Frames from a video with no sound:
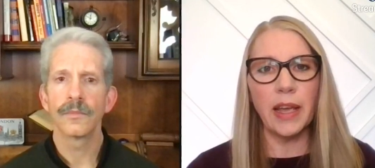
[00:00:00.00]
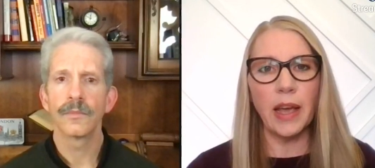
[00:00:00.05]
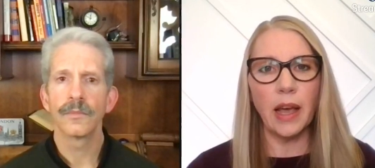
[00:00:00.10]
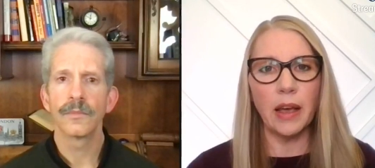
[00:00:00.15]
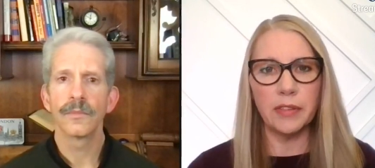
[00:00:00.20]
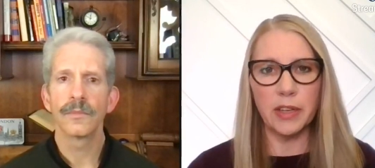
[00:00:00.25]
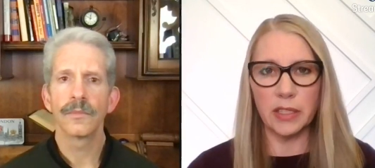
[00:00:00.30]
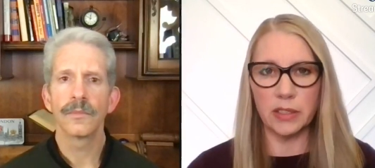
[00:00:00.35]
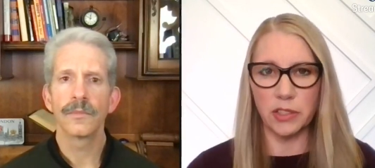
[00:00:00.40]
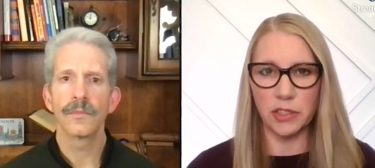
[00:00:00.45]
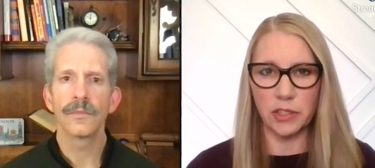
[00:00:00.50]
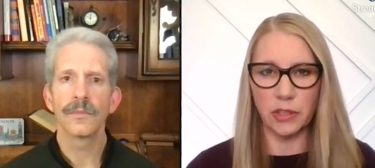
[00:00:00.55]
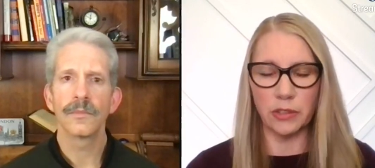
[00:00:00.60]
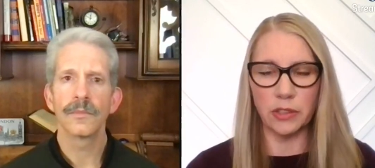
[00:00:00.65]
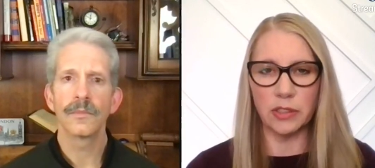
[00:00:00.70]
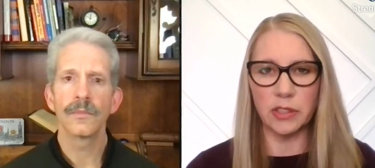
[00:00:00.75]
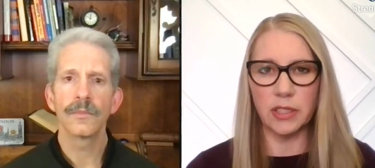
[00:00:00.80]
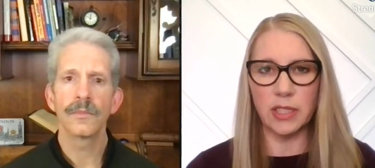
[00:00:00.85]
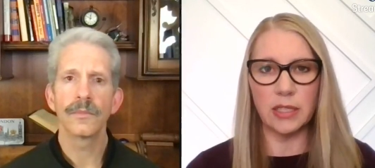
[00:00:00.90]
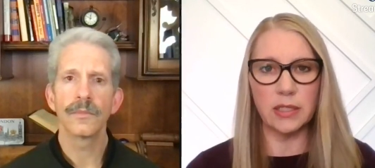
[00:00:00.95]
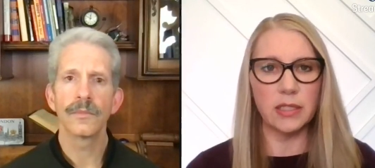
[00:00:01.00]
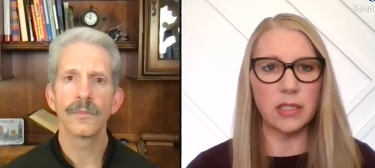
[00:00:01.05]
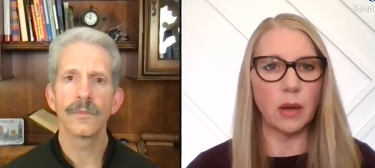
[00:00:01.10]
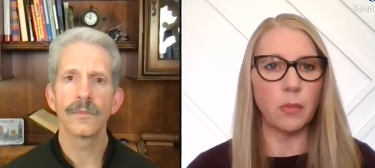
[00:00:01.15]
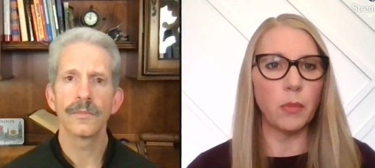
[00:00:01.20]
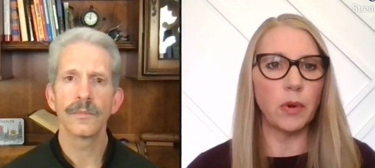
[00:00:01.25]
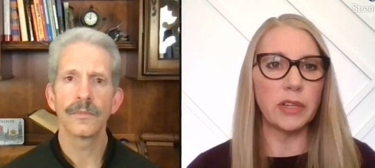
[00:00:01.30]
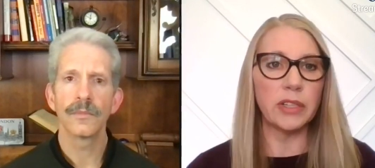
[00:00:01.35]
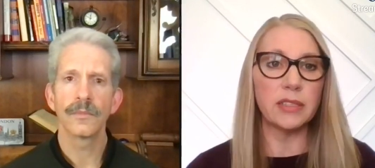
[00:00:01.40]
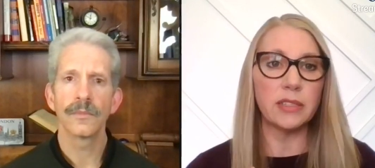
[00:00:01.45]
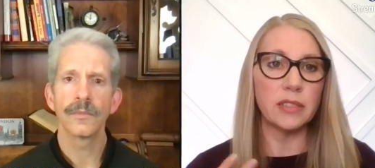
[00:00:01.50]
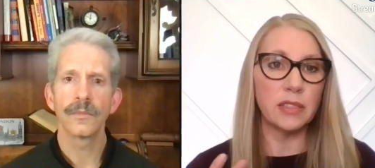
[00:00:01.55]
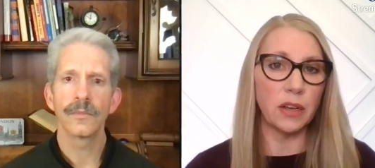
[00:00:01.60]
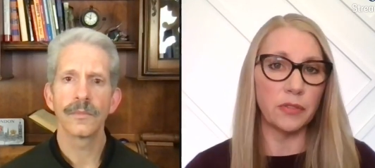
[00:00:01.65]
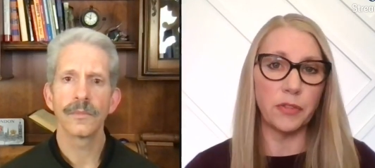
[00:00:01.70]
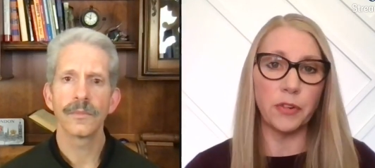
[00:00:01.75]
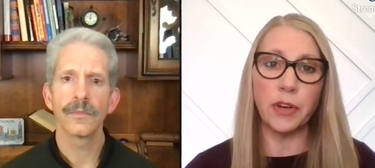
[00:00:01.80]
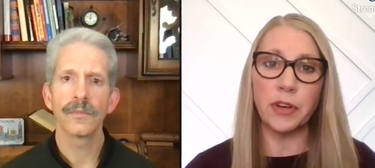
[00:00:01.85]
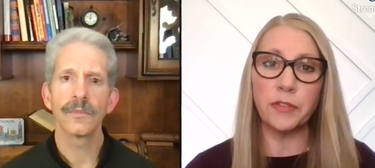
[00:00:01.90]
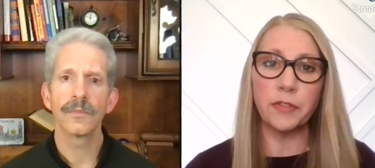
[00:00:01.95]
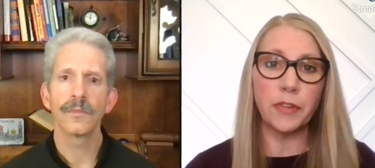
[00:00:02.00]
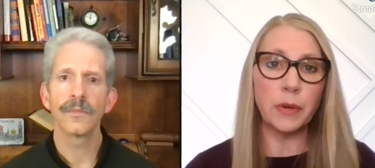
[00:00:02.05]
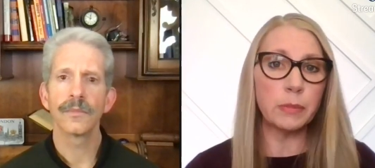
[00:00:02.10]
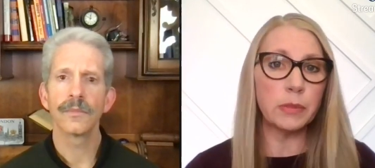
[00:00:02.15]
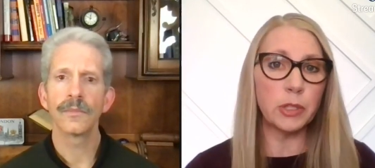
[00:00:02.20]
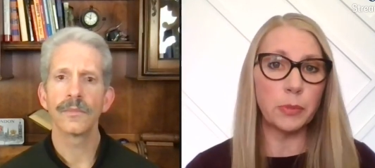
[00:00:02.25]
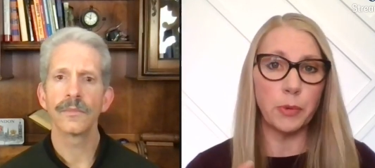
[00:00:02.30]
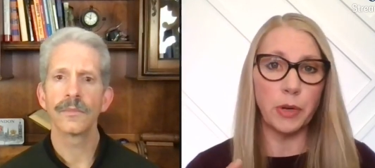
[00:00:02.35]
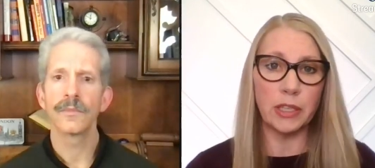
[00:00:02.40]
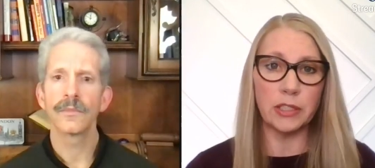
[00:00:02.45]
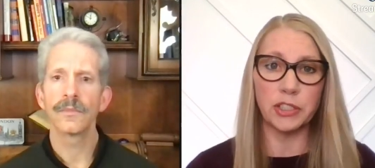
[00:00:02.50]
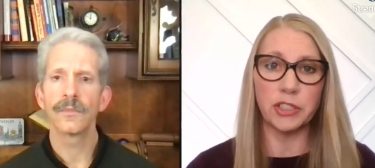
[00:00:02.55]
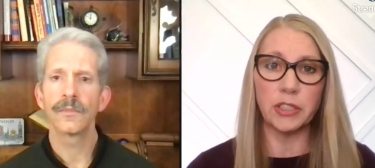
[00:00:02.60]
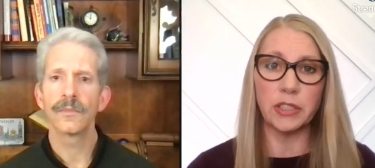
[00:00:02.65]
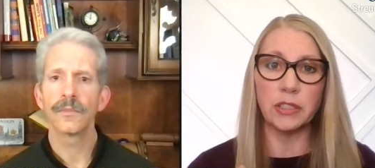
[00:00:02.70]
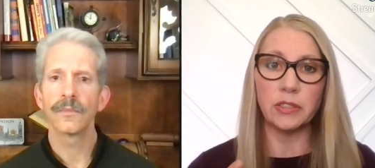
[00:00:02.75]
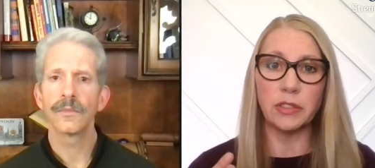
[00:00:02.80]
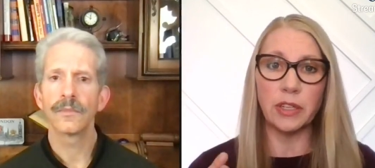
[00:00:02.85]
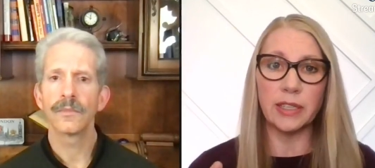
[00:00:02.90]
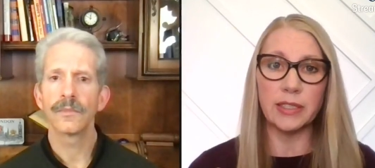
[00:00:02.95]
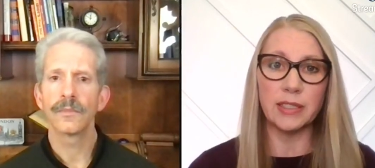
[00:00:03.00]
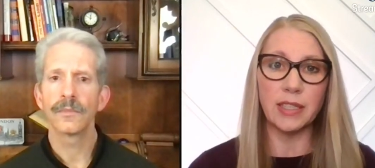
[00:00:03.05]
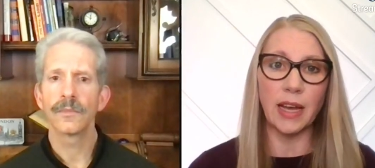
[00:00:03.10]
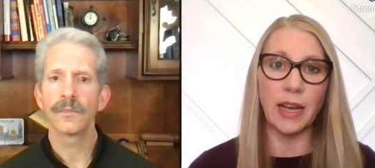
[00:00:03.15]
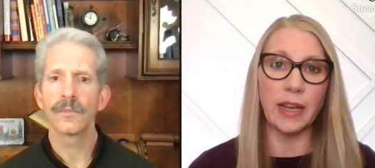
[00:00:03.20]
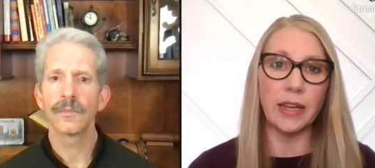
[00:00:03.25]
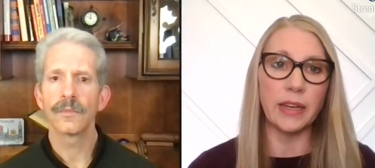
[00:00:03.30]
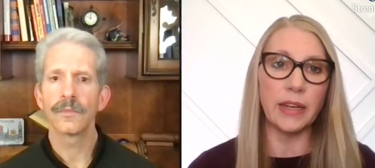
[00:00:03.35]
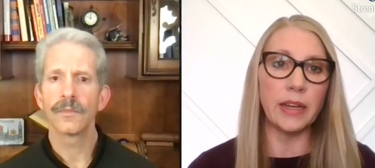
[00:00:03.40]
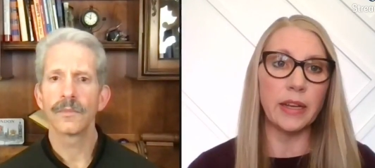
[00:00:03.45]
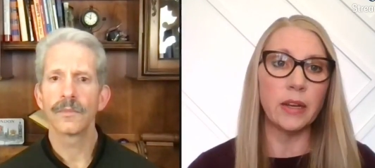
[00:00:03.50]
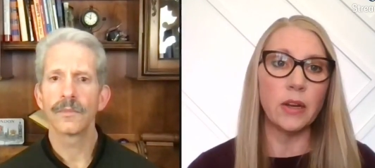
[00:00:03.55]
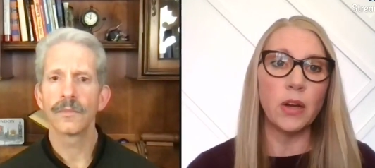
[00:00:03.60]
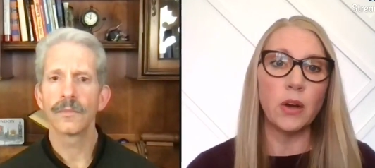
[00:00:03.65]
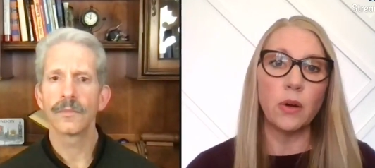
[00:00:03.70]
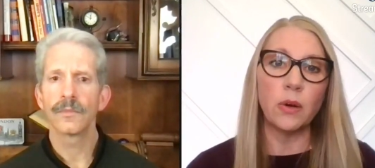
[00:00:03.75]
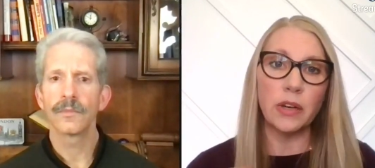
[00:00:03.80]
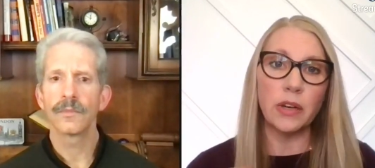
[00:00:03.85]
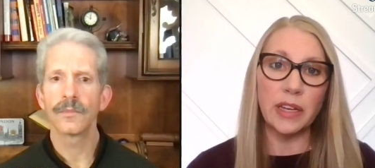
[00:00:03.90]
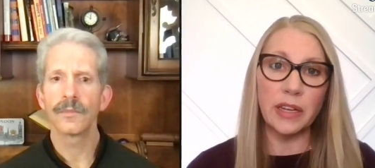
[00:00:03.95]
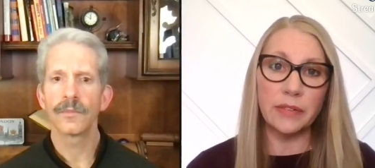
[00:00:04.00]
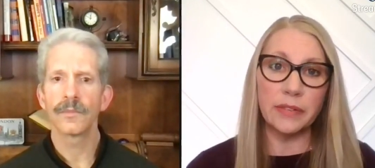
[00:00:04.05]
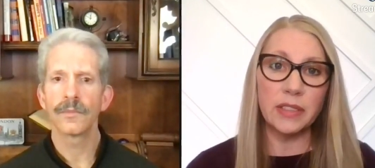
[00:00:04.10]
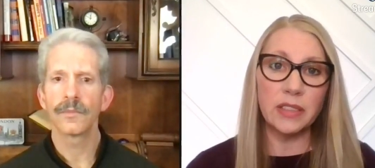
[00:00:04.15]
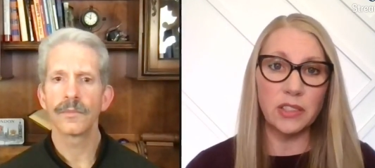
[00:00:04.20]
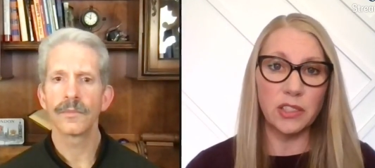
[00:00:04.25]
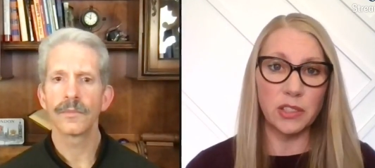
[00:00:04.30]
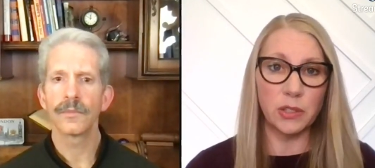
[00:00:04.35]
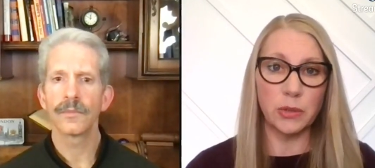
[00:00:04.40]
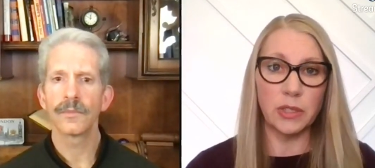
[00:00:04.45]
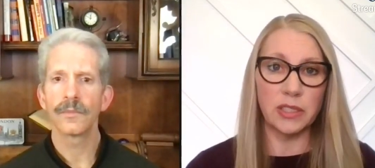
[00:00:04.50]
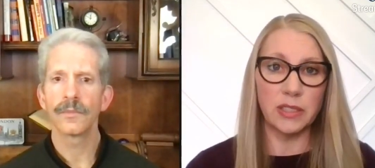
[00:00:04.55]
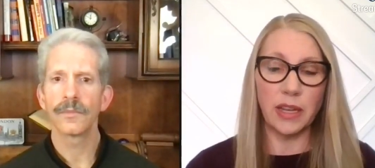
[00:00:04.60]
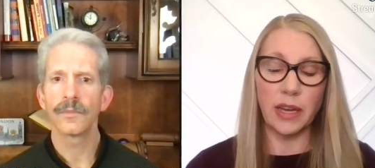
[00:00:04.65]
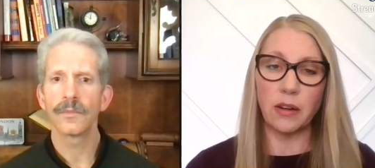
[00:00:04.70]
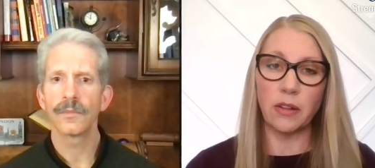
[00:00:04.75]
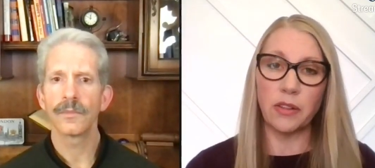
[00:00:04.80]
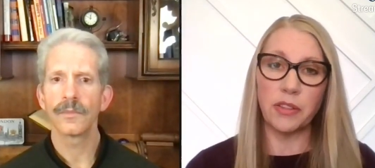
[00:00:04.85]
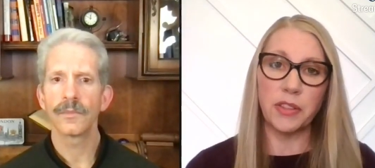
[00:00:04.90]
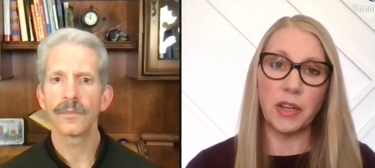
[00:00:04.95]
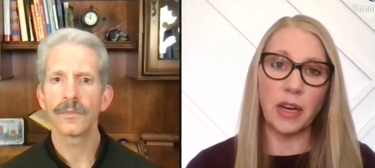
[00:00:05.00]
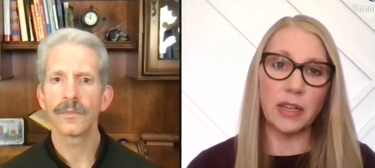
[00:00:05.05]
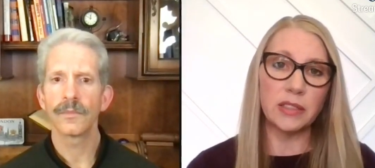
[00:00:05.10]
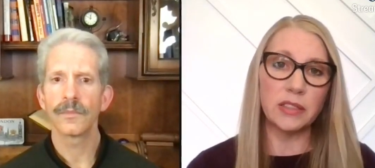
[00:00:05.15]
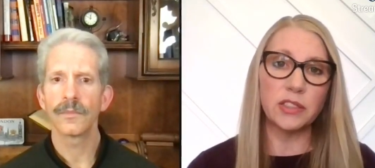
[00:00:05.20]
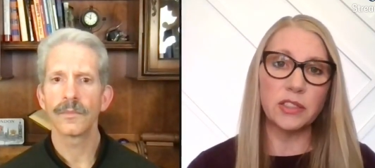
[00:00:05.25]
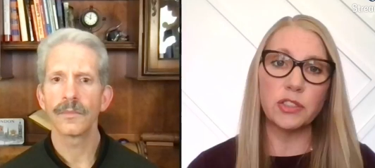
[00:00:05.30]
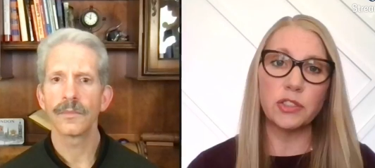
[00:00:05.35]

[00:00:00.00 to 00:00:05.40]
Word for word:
Speaker 1: they have concerns that someone is suffering from depression or anxiety or even suicidal thoughts,